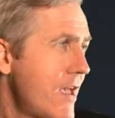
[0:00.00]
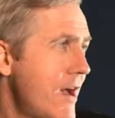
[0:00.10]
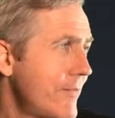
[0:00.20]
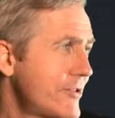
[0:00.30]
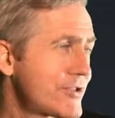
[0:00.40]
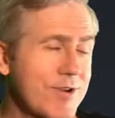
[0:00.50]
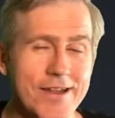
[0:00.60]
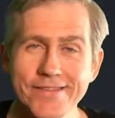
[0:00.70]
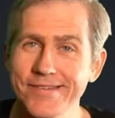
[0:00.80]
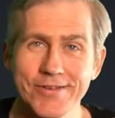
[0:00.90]
I'm just trying
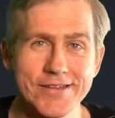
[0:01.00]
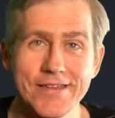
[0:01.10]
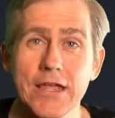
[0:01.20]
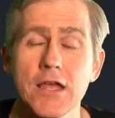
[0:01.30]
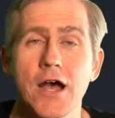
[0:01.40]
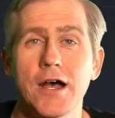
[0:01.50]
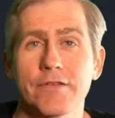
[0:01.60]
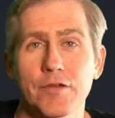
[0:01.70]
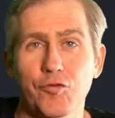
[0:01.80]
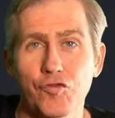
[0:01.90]
this. I'm going to see.
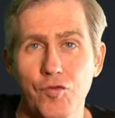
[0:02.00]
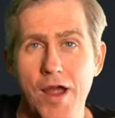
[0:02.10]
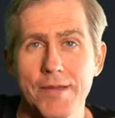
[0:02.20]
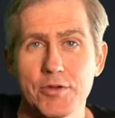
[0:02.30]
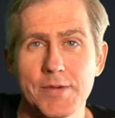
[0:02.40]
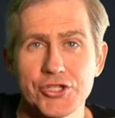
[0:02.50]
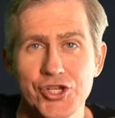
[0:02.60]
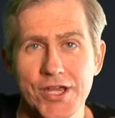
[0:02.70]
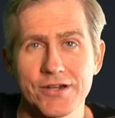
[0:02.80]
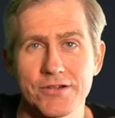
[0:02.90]
Subscribe to my
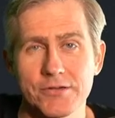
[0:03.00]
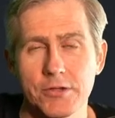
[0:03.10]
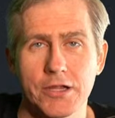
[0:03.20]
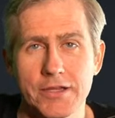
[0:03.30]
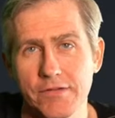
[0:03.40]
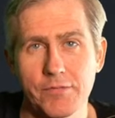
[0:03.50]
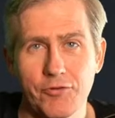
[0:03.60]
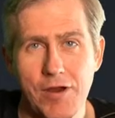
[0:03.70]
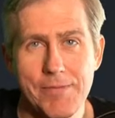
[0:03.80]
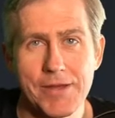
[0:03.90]
channel. Click the
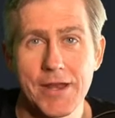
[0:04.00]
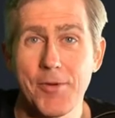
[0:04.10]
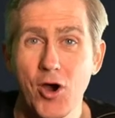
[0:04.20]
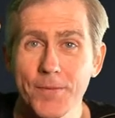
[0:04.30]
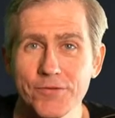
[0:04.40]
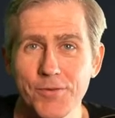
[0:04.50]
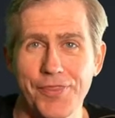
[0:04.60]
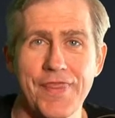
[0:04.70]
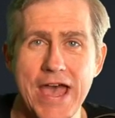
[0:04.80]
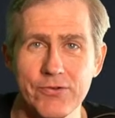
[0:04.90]
subscribe button. I'm almost to
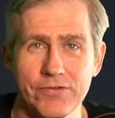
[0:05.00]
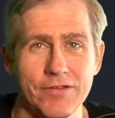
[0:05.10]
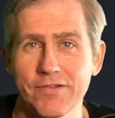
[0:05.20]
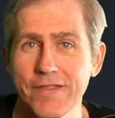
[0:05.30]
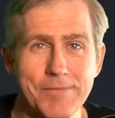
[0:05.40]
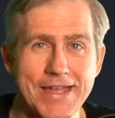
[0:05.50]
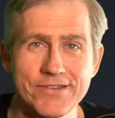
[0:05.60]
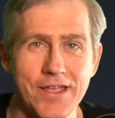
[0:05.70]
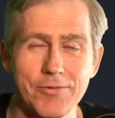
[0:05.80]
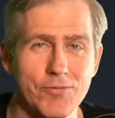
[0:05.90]
1,000. Something
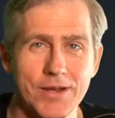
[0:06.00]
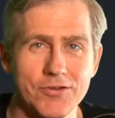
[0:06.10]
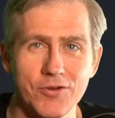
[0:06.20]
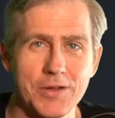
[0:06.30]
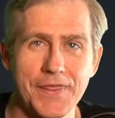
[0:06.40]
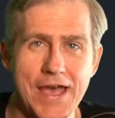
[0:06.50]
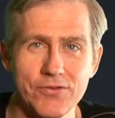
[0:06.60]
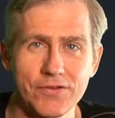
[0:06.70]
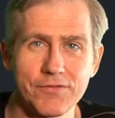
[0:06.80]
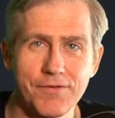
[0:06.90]
magic happens when I turn
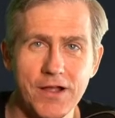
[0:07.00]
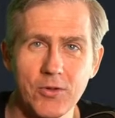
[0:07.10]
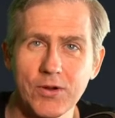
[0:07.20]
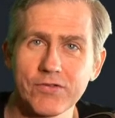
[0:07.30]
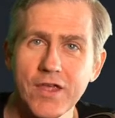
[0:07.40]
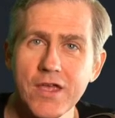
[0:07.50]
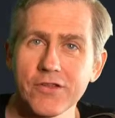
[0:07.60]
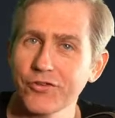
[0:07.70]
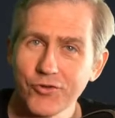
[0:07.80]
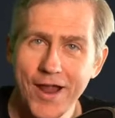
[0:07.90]
1,000 followers.
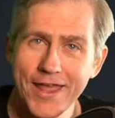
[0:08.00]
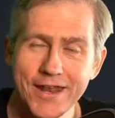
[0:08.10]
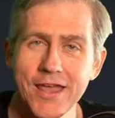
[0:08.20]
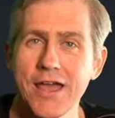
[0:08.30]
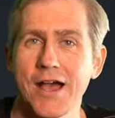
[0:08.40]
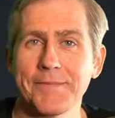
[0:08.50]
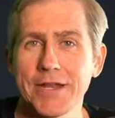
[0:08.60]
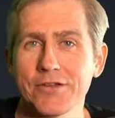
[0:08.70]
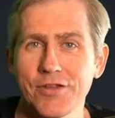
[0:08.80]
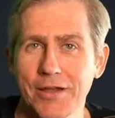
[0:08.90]
So try it. I'm
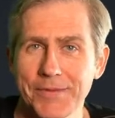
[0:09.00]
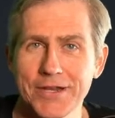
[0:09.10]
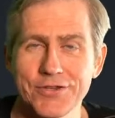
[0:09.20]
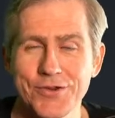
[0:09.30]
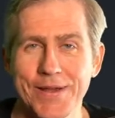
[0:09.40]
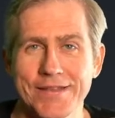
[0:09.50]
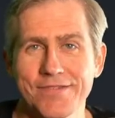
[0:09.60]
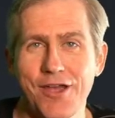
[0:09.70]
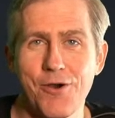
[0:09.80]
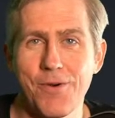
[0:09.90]
gonna do it.
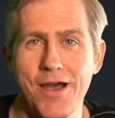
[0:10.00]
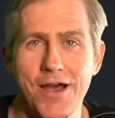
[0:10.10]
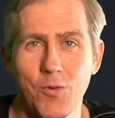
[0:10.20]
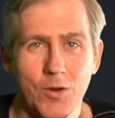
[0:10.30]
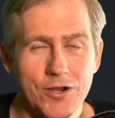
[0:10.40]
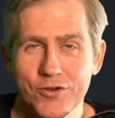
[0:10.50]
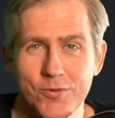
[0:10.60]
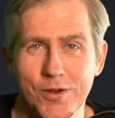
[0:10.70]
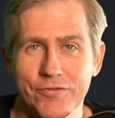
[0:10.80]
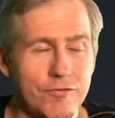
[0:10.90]
So we're gonna
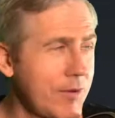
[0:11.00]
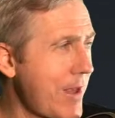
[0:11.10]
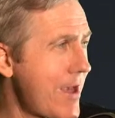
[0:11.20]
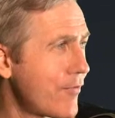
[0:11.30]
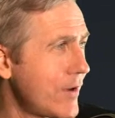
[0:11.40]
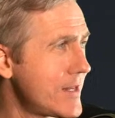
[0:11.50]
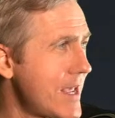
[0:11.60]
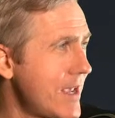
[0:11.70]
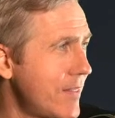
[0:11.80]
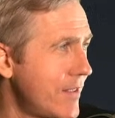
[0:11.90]
do a stream every
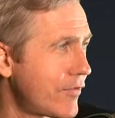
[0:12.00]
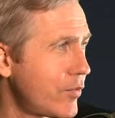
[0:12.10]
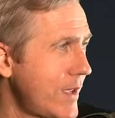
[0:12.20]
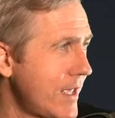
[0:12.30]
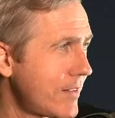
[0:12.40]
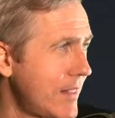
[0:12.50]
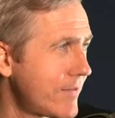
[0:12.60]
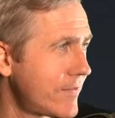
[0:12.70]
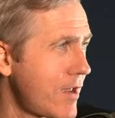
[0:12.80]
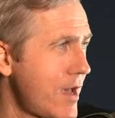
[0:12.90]
day this week,
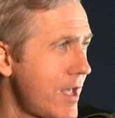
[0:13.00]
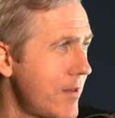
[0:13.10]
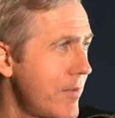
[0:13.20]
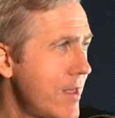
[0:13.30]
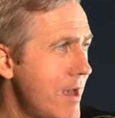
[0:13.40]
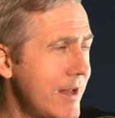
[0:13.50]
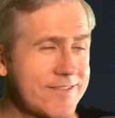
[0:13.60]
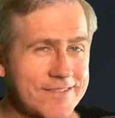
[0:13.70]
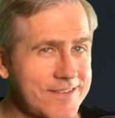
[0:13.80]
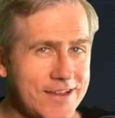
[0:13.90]
this time. I just
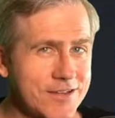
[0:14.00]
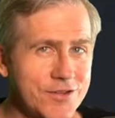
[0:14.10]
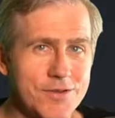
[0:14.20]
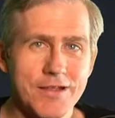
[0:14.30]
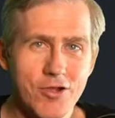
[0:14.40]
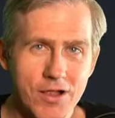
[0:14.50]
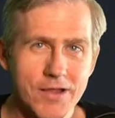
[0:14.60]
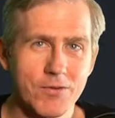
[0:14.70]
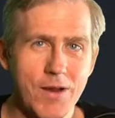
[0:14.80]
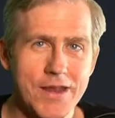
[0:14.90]
decided to do that. Calling
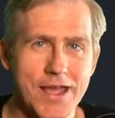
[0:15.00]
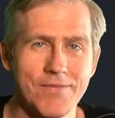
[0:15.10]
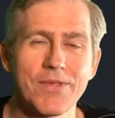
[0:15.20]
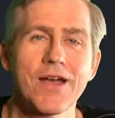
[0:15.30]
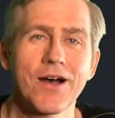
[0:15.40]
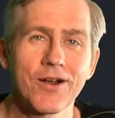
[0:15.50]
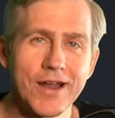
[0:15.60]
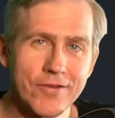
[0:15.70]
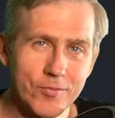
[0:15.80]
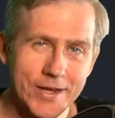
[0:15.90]
it right now. All
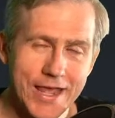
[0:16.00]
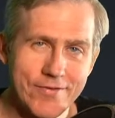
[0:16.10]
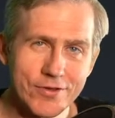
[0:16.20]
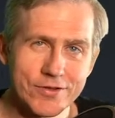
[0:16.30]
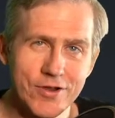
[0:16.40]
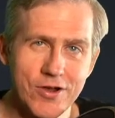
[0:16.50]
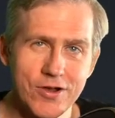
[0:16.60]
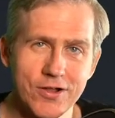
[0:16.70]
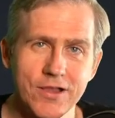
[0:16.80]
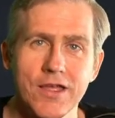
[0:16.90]
right, everybody. Have a good
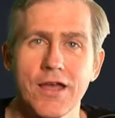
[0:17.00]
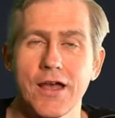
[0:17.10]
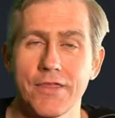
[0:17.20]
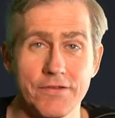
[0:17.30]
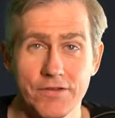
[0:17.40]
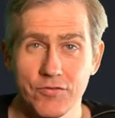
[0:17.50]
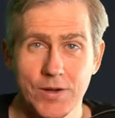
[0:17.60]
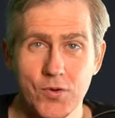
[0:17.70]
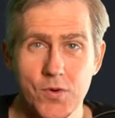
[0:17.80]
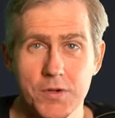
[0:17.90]
call. This is
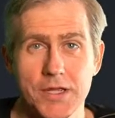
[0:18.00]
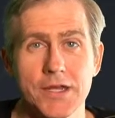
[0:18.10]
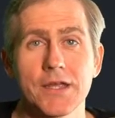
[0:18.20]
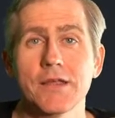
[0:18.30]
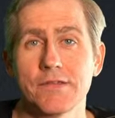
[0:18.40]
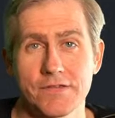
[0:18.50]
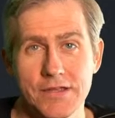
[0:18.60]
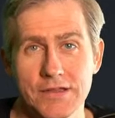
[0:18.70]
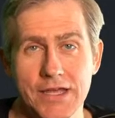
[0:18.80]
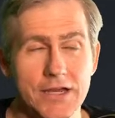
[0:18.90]
recorded. See
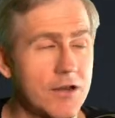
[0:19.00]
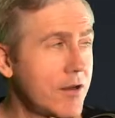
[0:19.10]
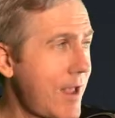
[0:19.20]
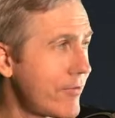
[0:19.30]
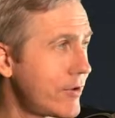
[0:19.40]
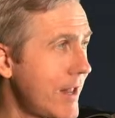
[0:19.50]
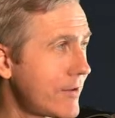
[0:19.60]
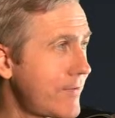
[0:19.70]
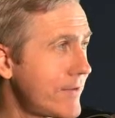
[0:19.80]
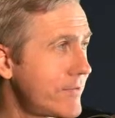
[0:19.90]
you later. Have a good Next
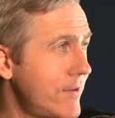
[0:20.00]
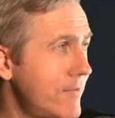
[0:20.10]
Fest.